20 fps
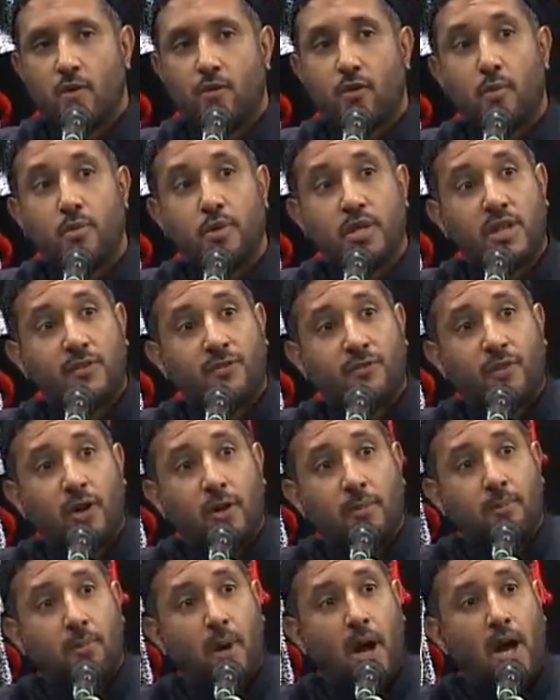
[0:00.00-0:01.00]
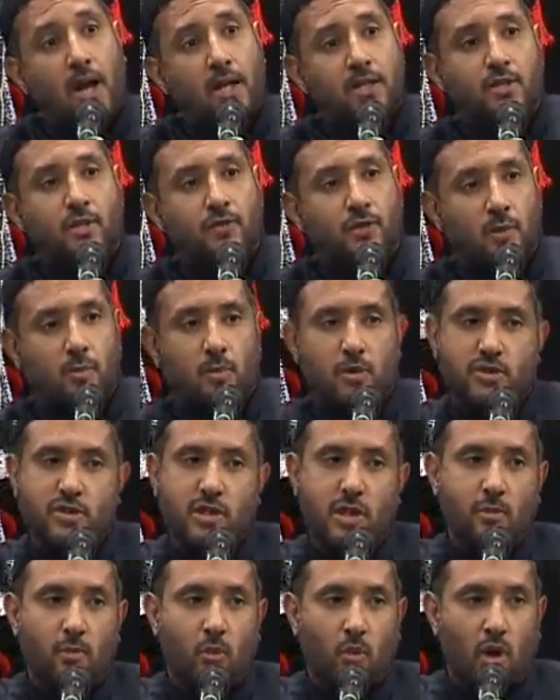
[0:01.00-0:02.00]
from different parts of the
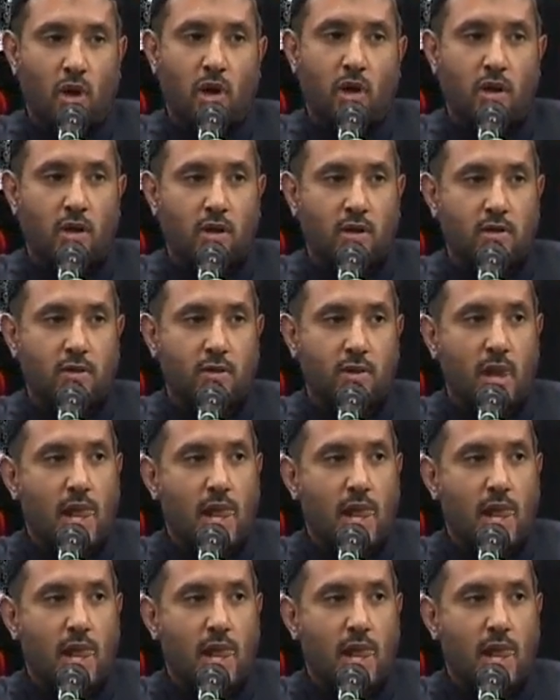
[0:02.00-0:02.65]
Muslim world.